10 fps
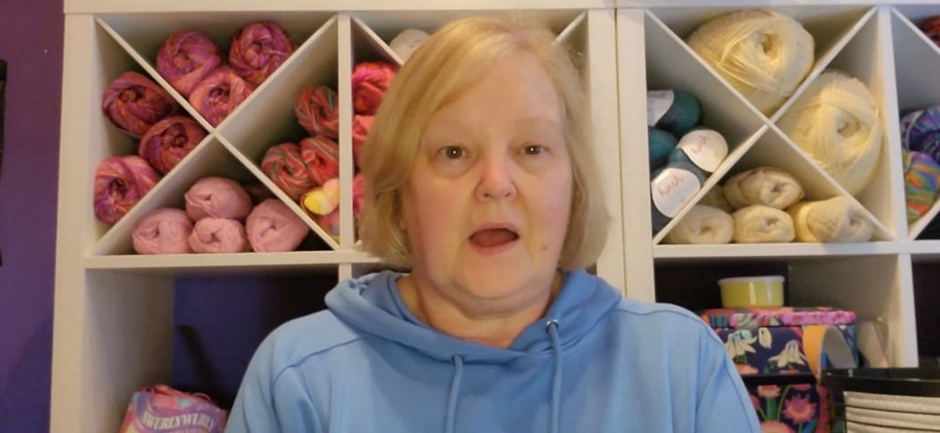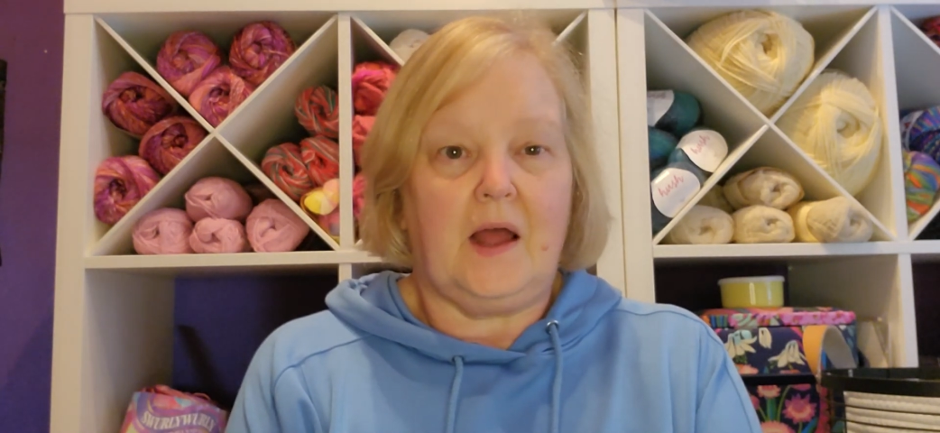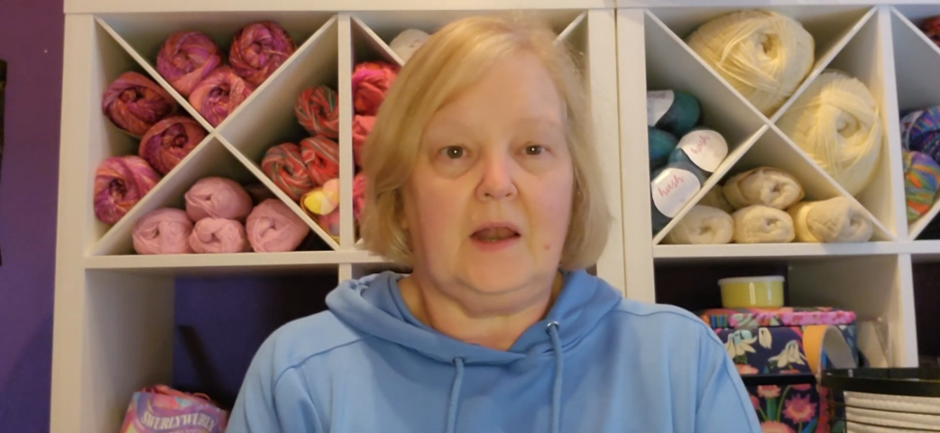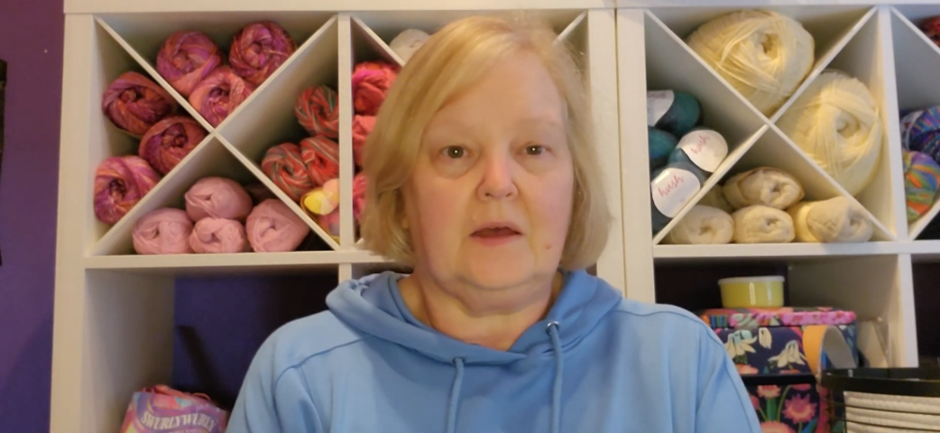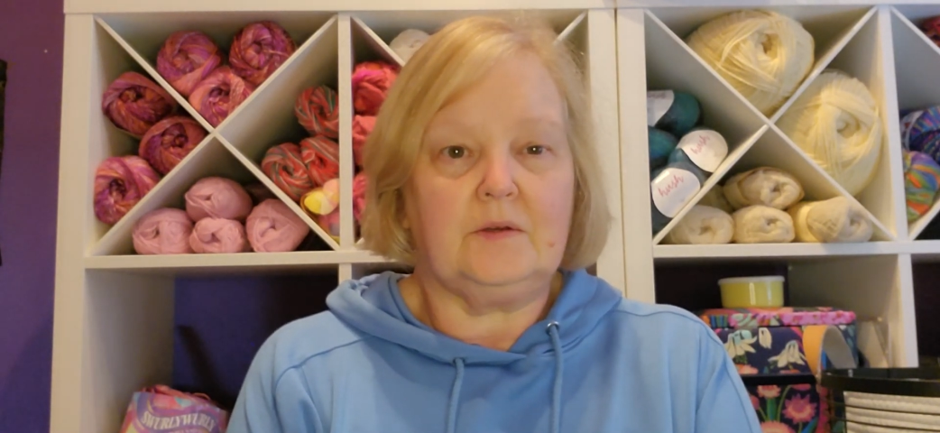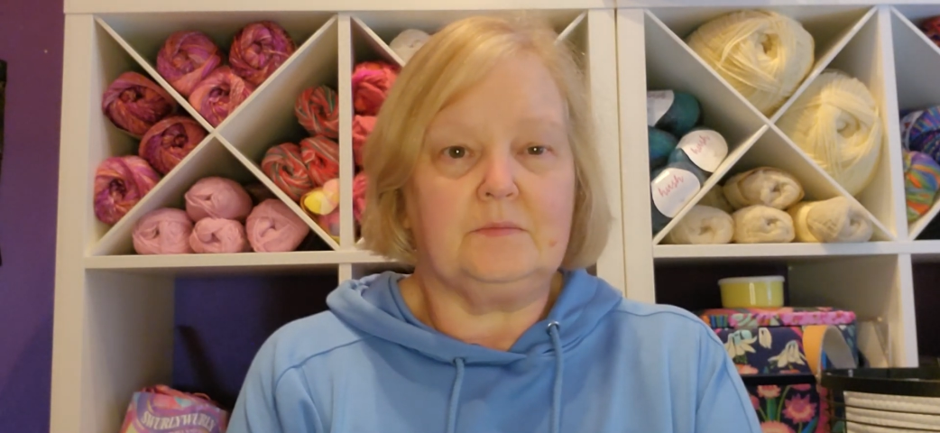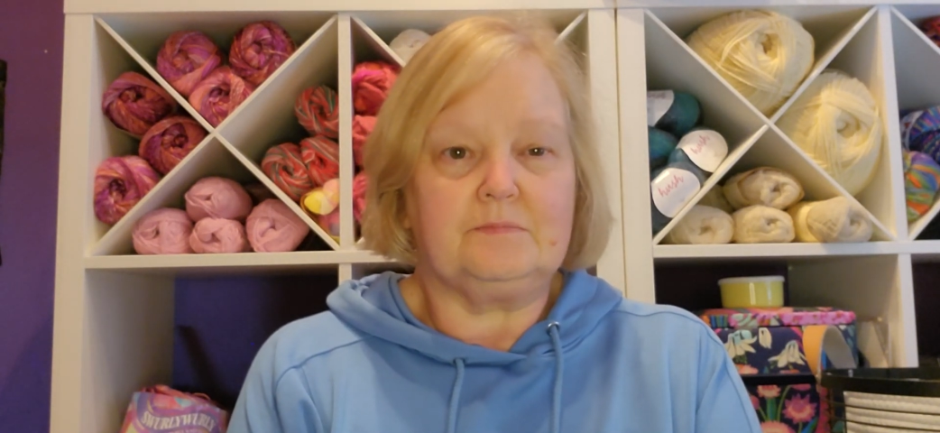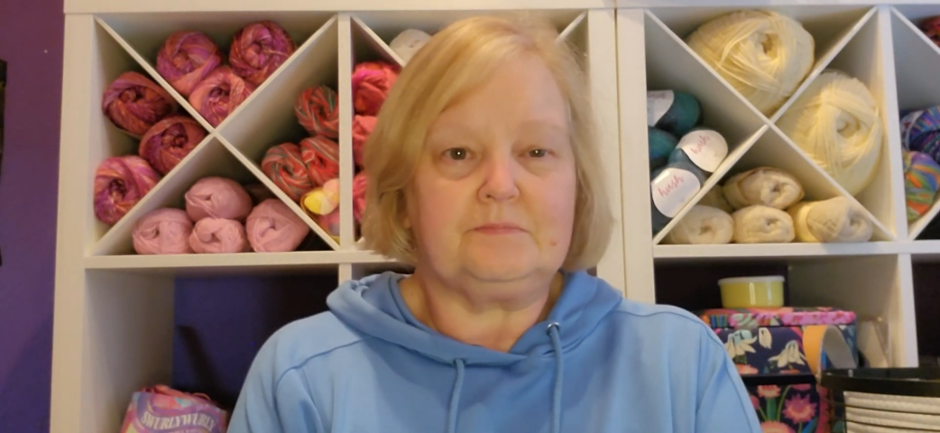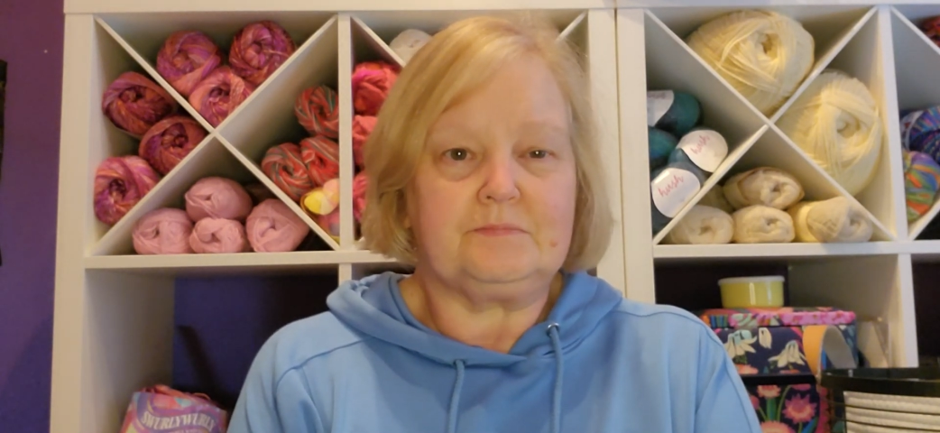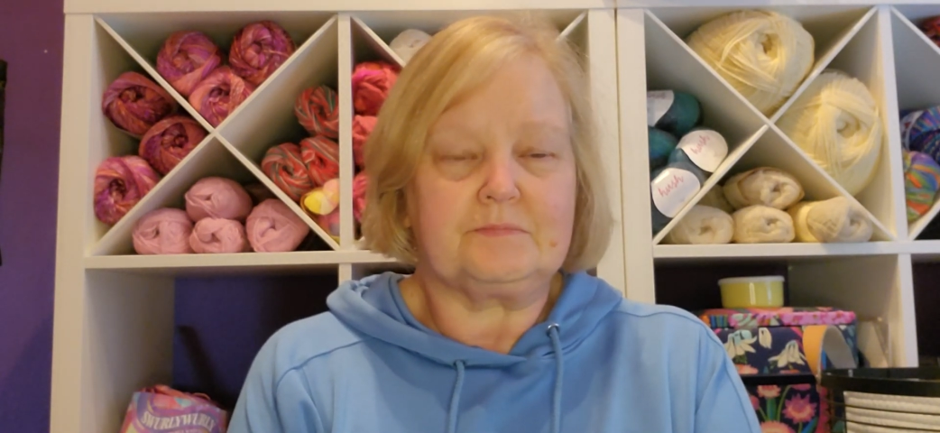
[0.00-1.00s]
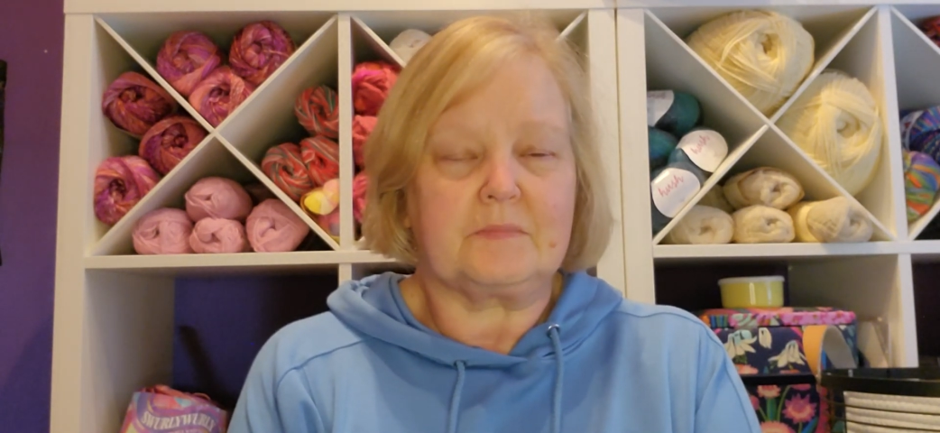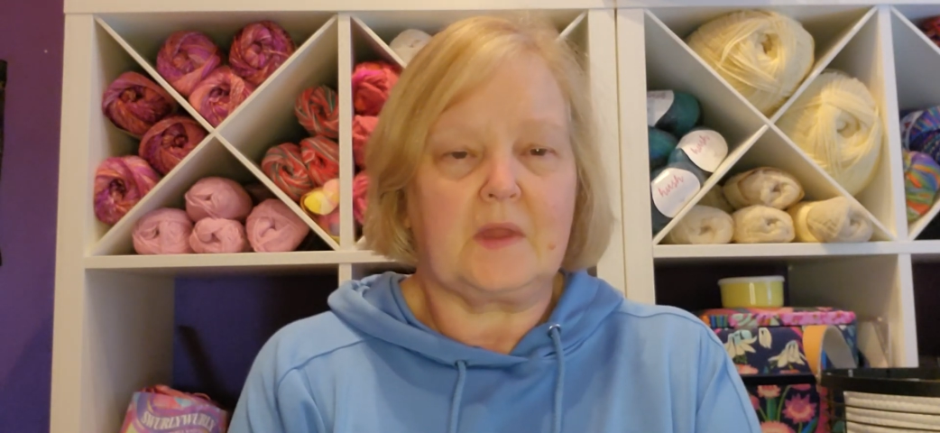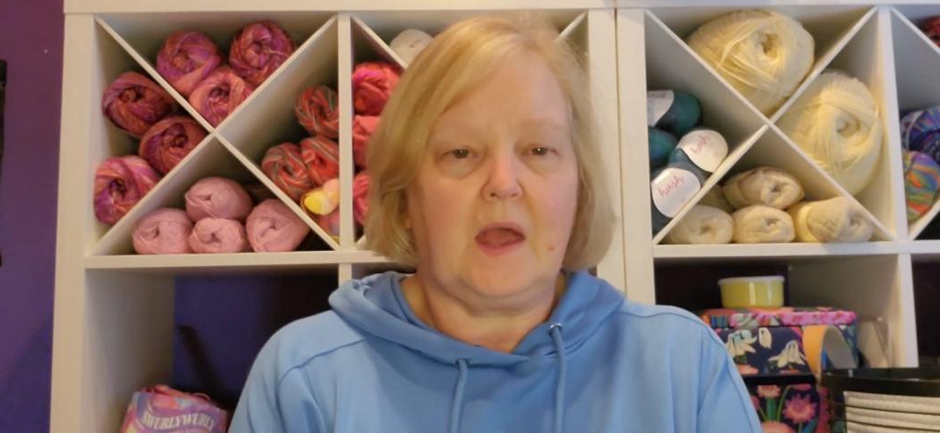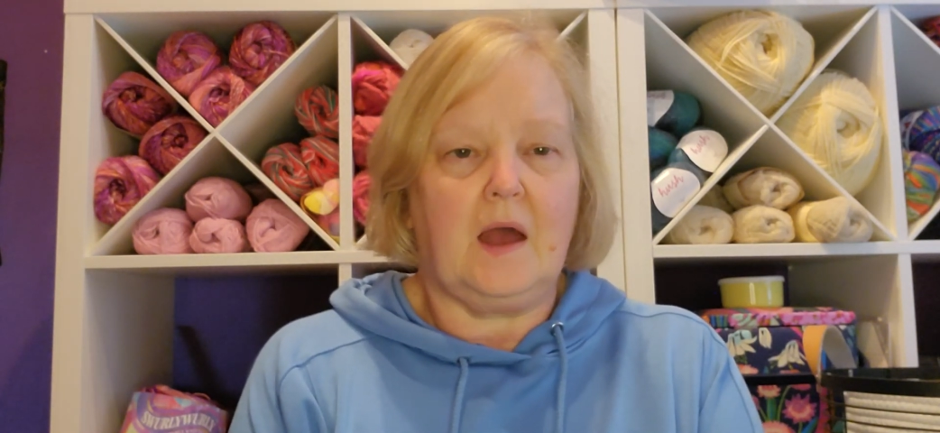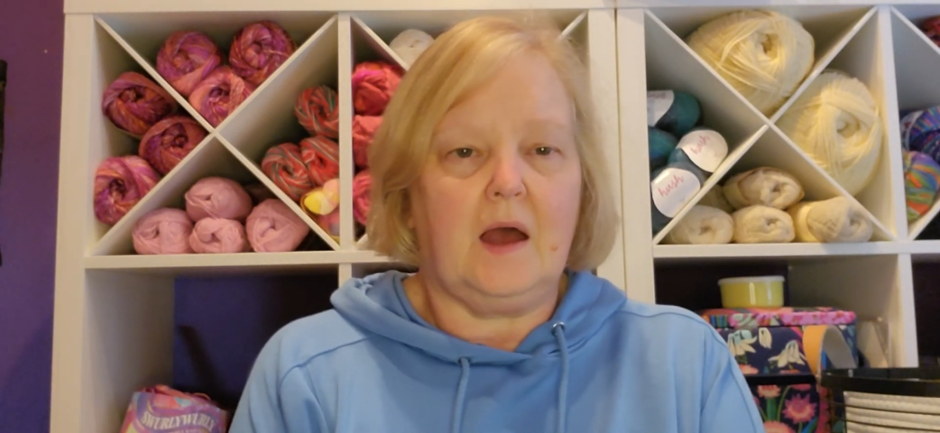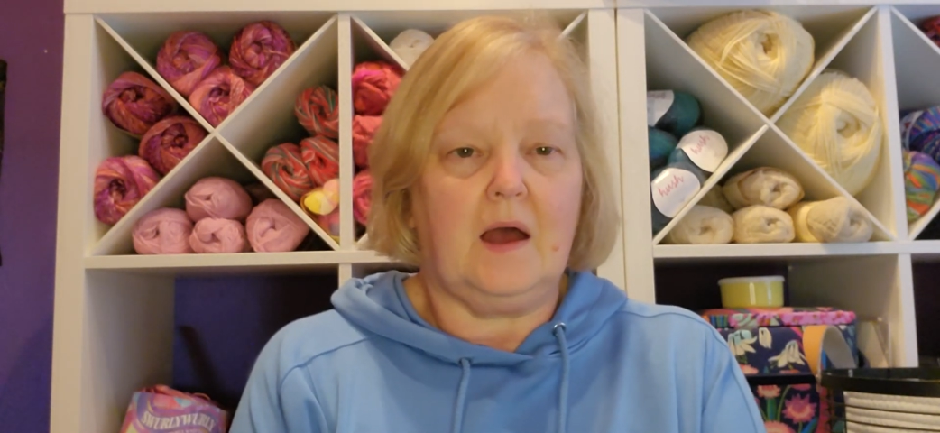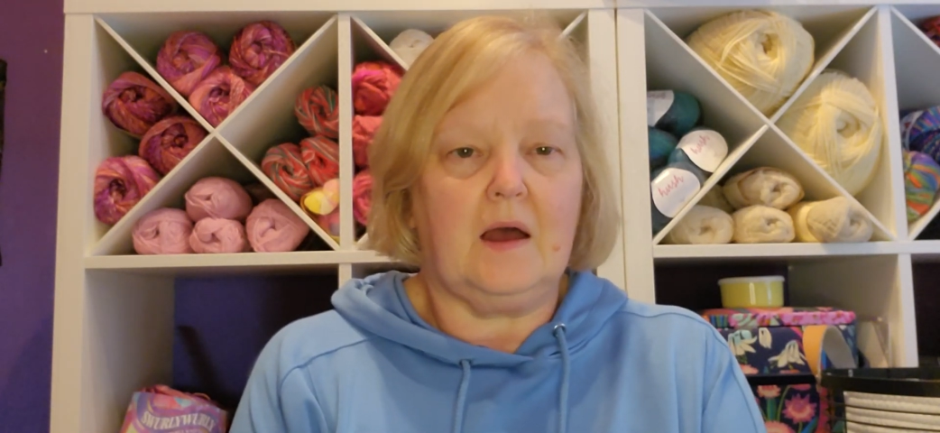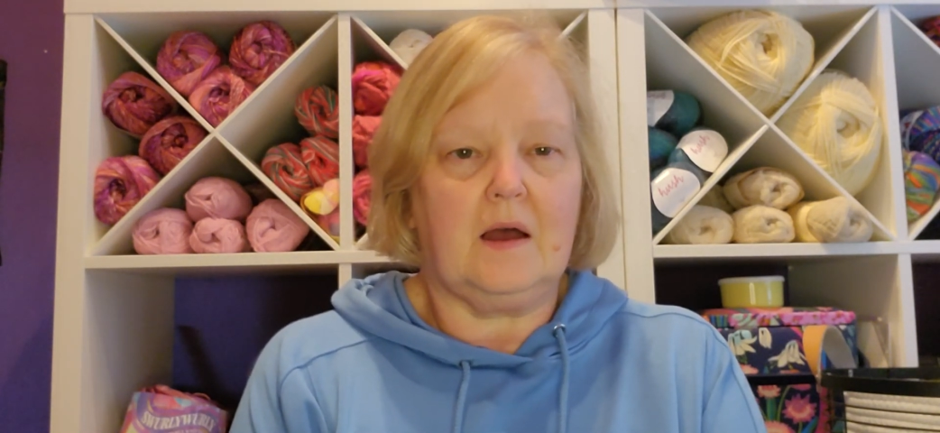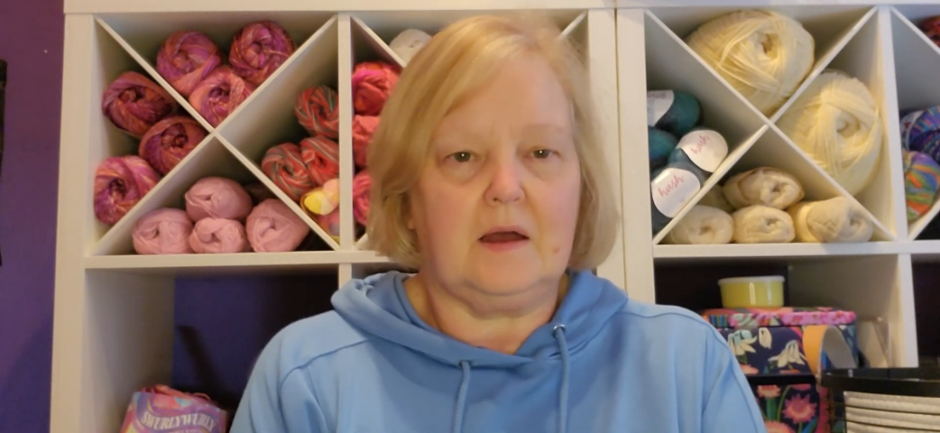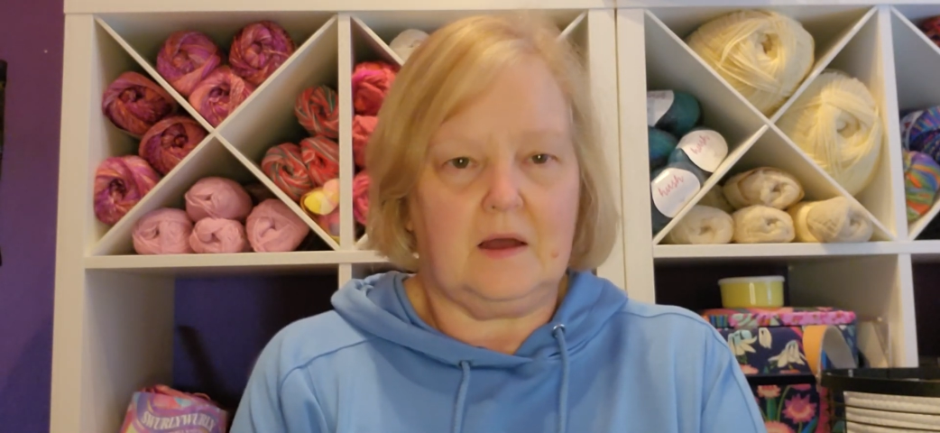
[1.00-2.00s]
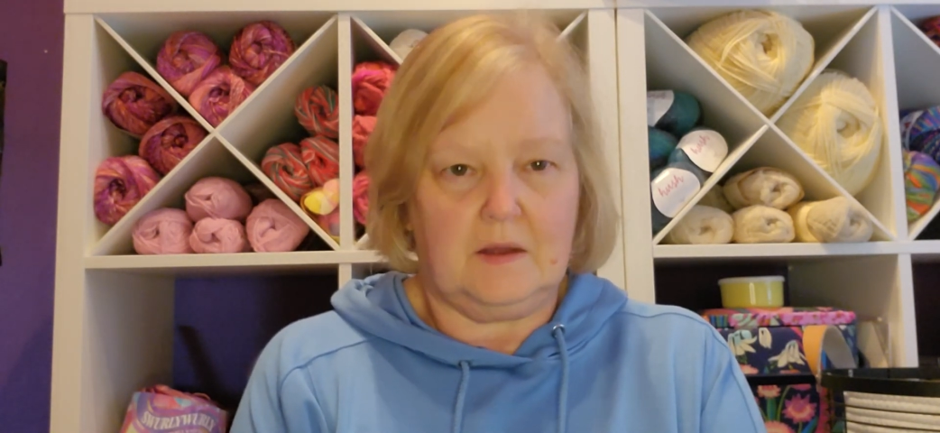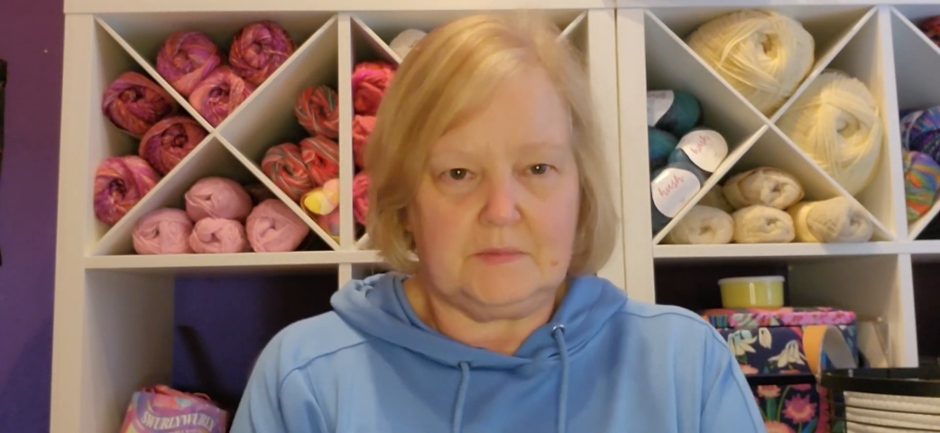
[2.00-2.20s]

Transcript: Hello, I'm